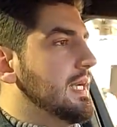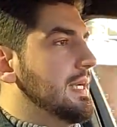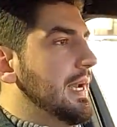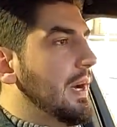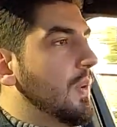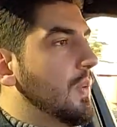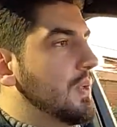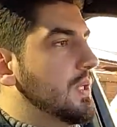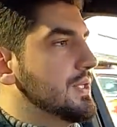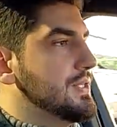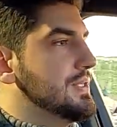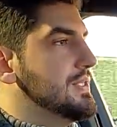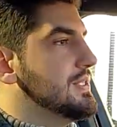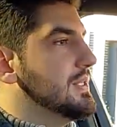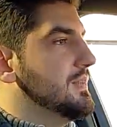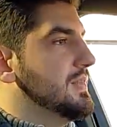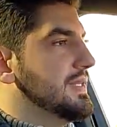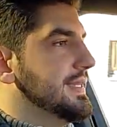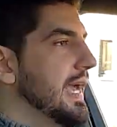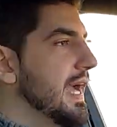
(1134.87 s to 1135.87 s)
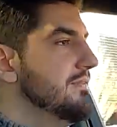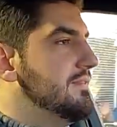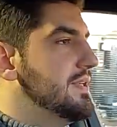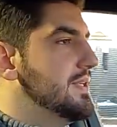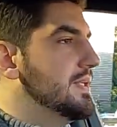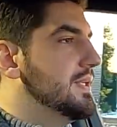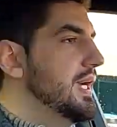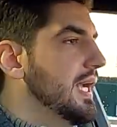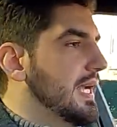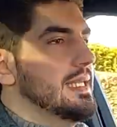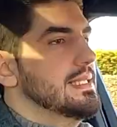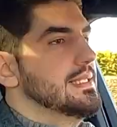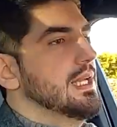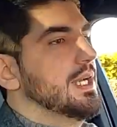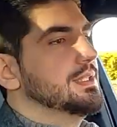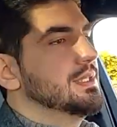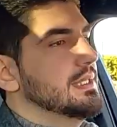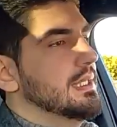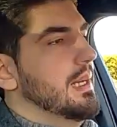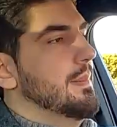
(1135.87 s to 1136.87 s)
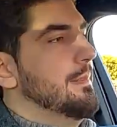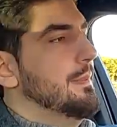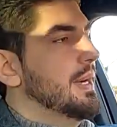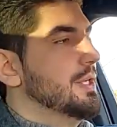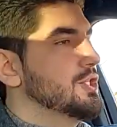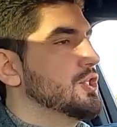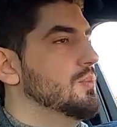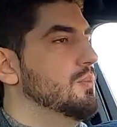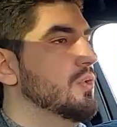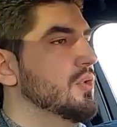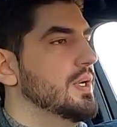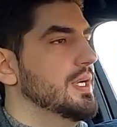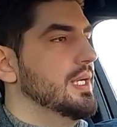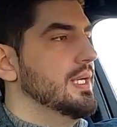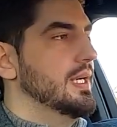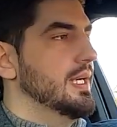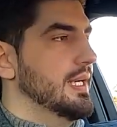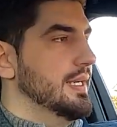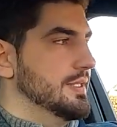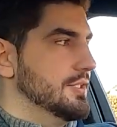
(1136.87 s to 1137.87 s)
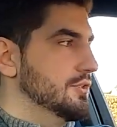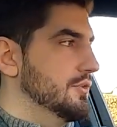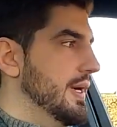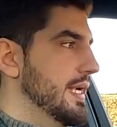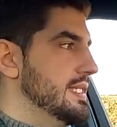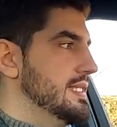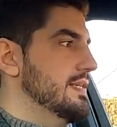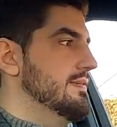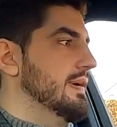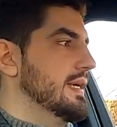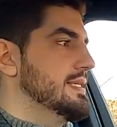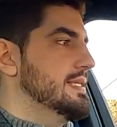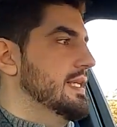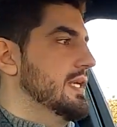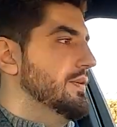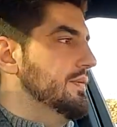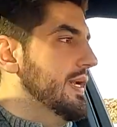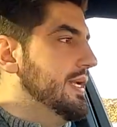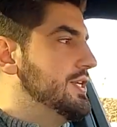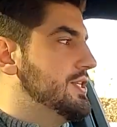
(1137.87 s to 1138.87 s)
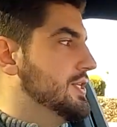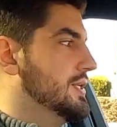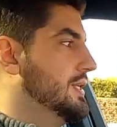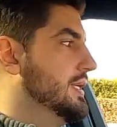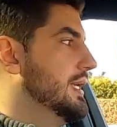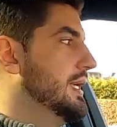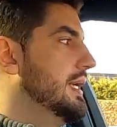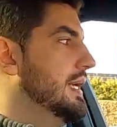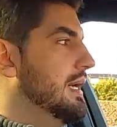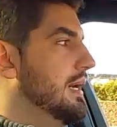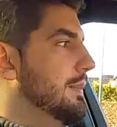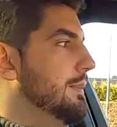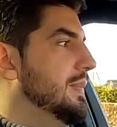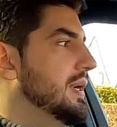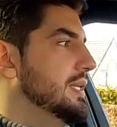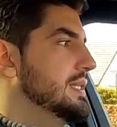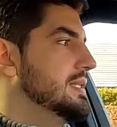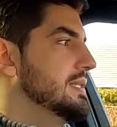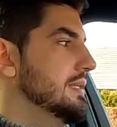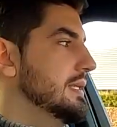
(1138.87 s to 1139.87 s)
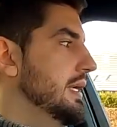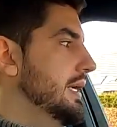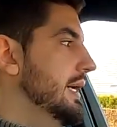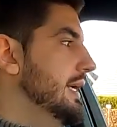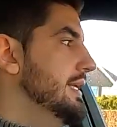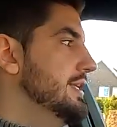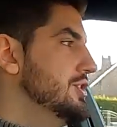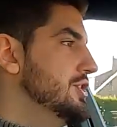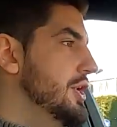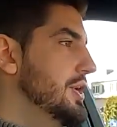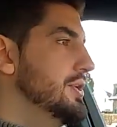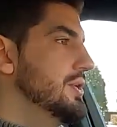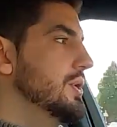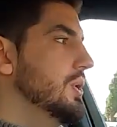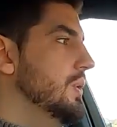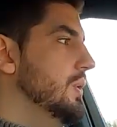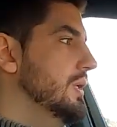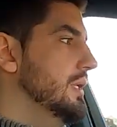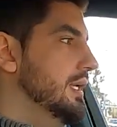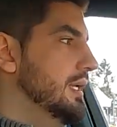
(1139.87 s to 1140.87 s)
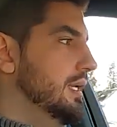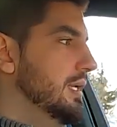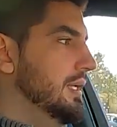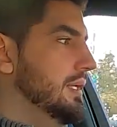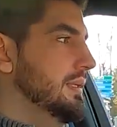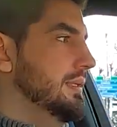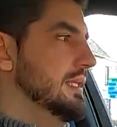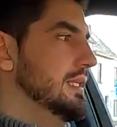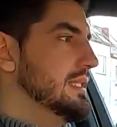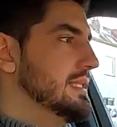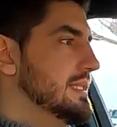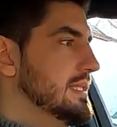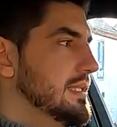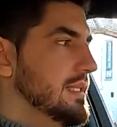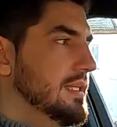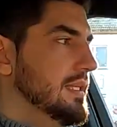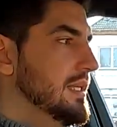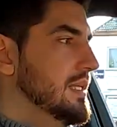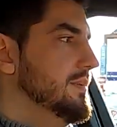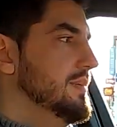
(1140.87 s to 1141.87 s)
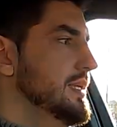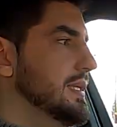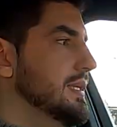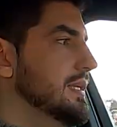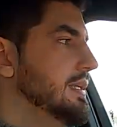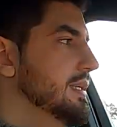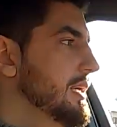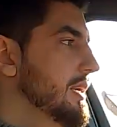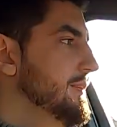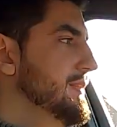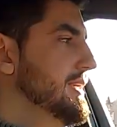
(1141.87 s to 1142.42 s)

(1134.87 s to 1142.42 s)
No, because it's a bit heavier. It's not a much more uh, aggressive acceleration, but uh, in general, uh, it's gonna be a